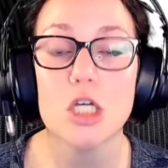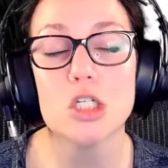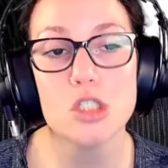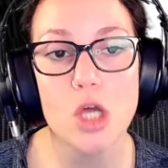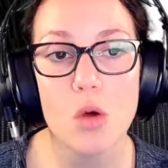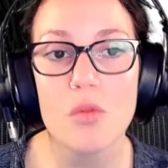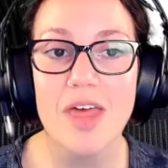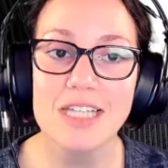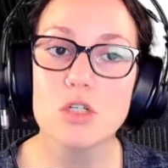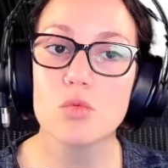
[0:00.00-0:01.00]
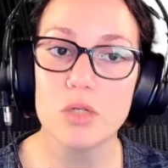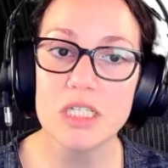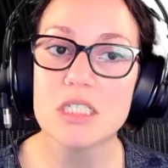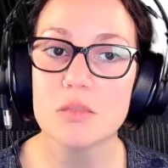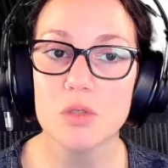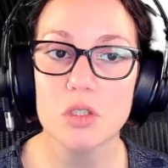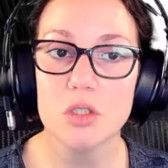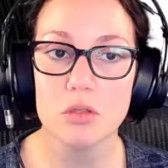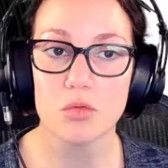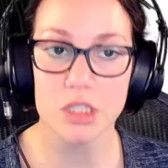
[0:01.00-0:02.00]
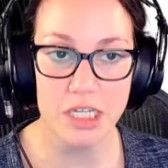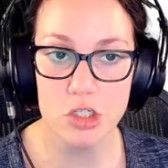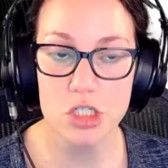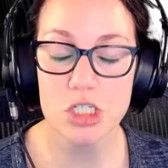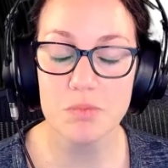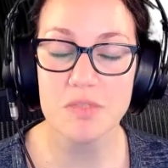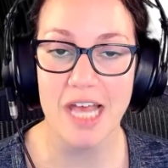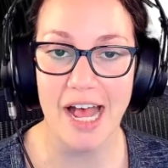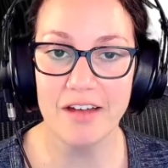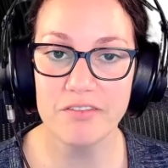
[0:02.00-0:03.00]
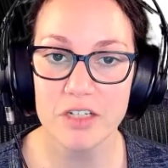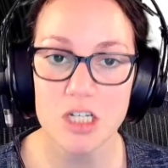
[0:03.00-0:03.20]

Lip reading: So that's a reasonable relationship to have.